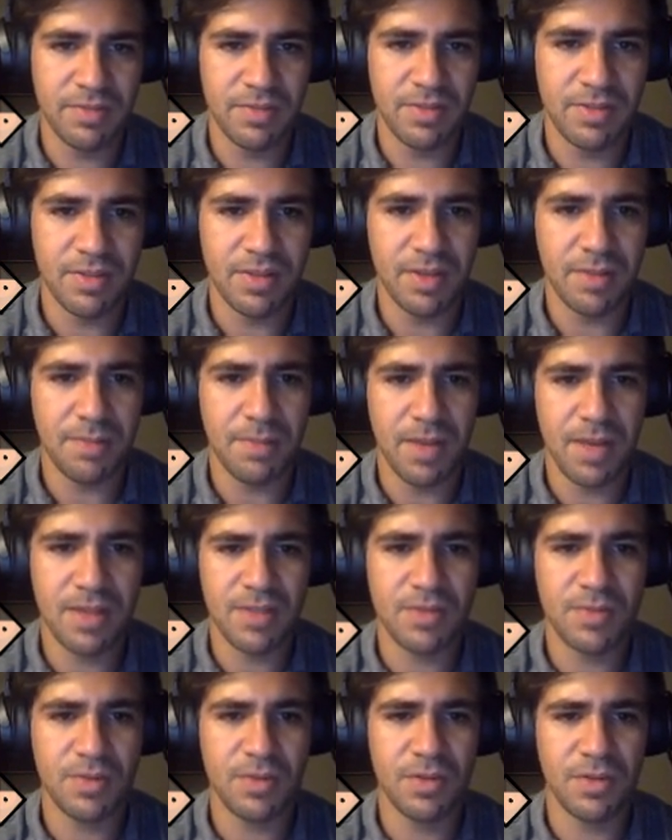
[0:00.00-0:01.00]
So you type
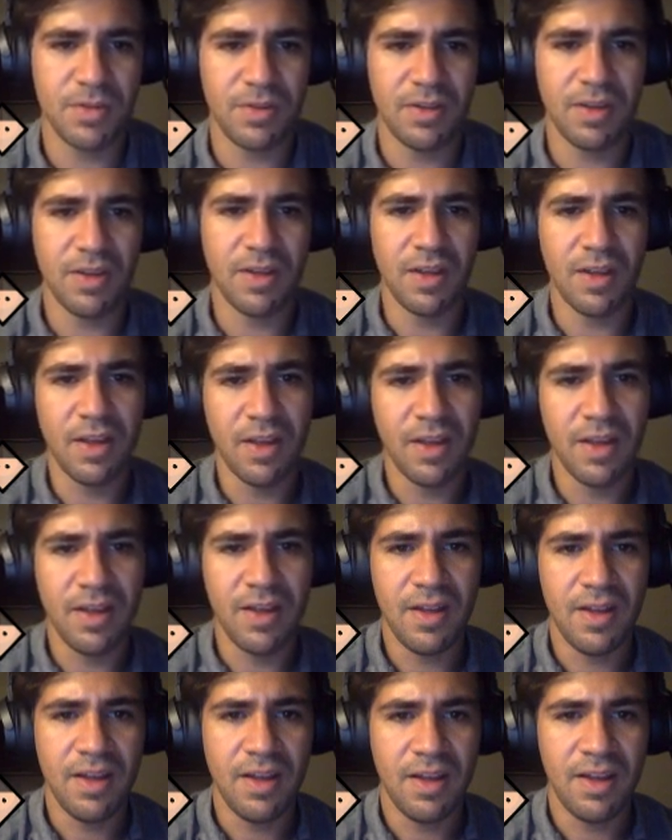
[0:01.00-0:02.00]
password.
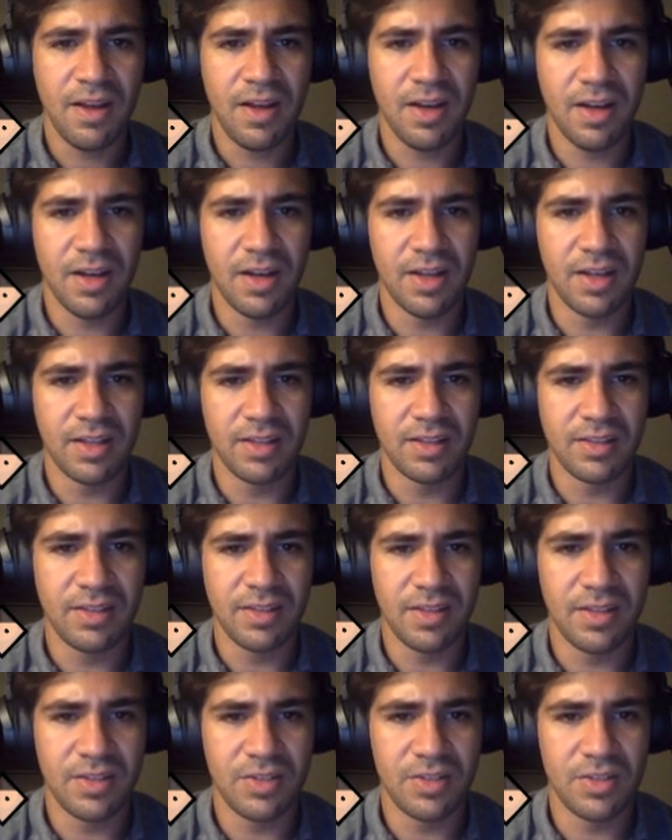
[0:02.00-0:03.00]
It
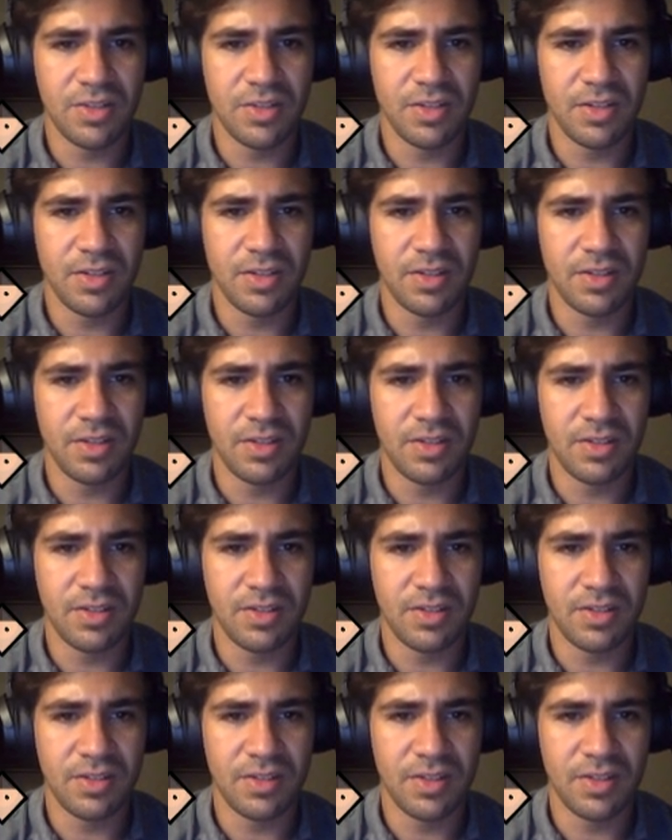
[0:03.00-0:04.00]
should
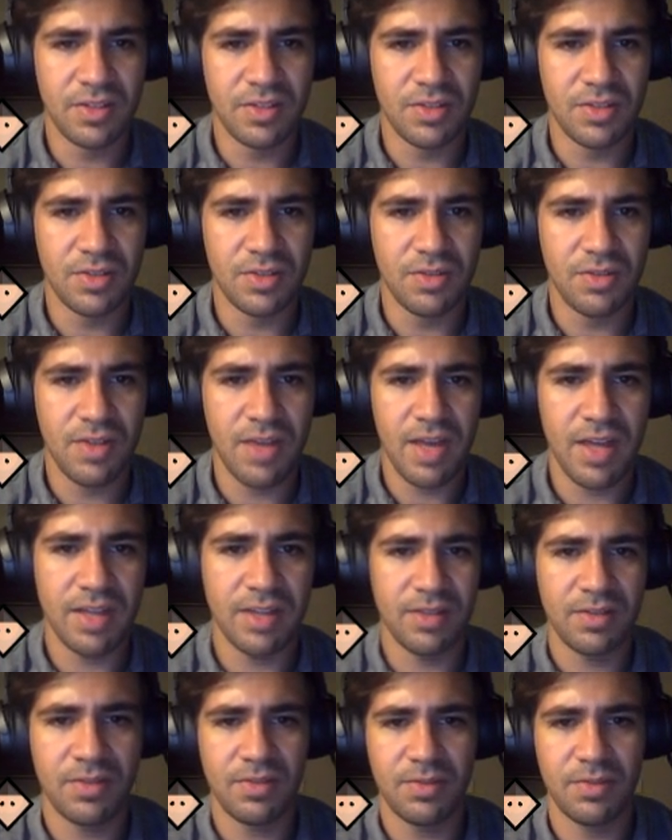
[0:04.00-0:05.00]
do that,
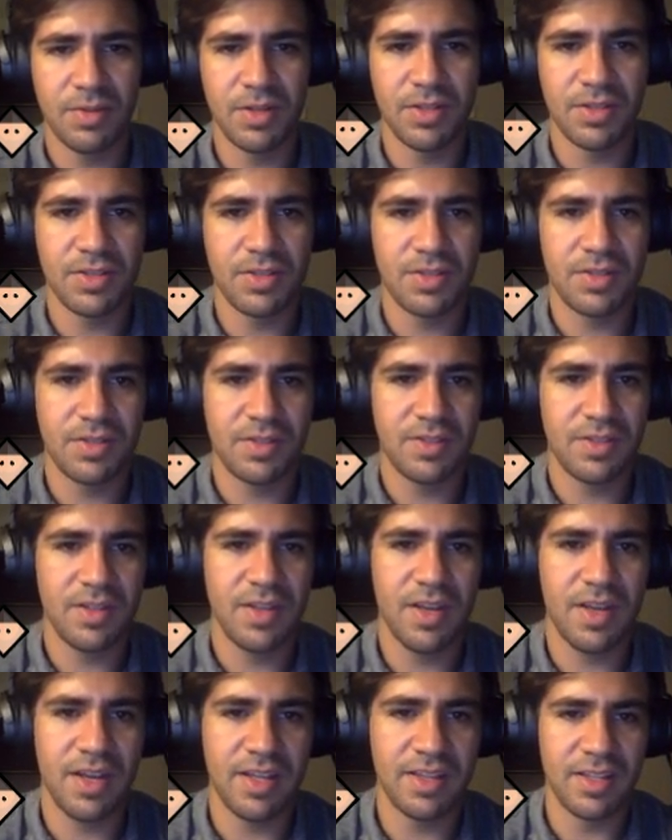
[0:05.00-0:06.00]
which
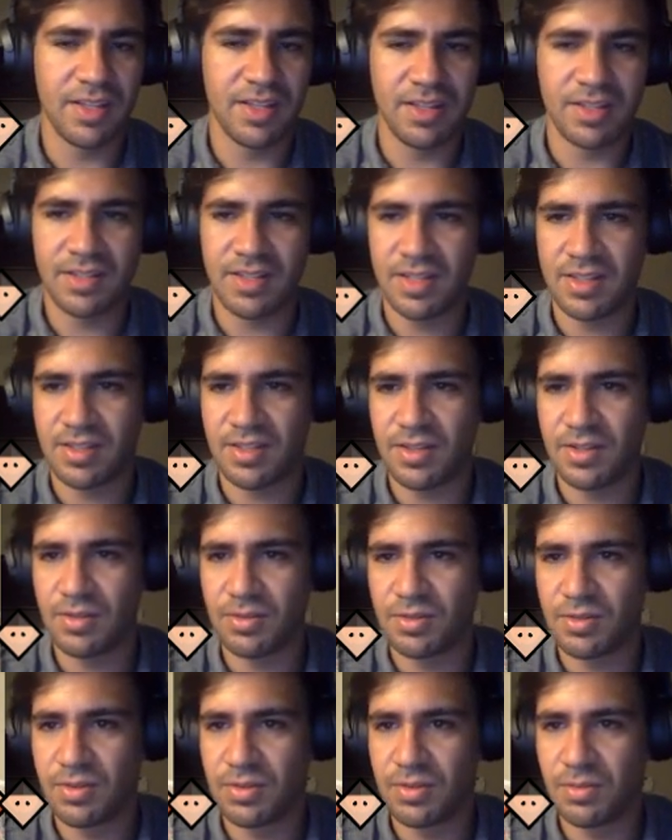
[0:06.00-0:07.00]
and then it takes you
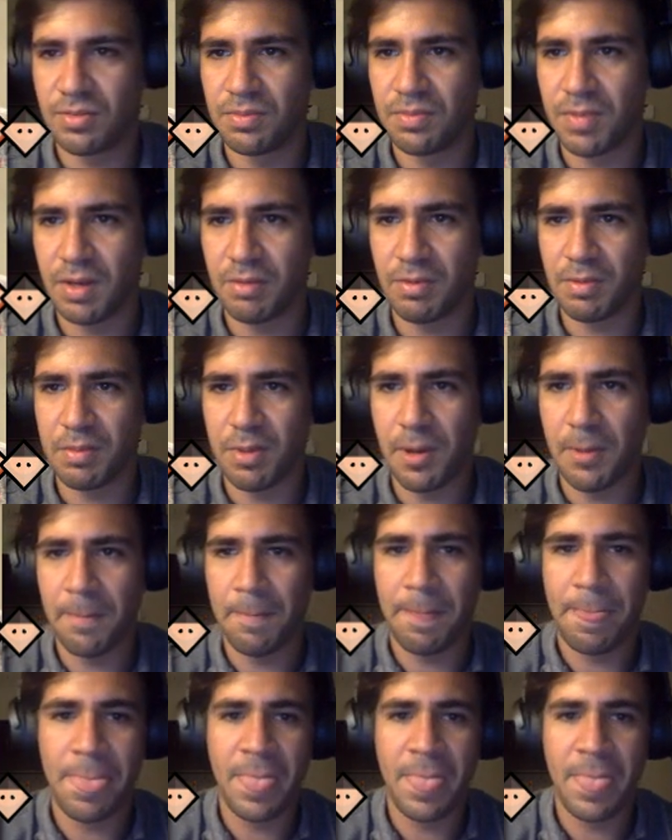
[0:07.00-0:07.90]
to my repo.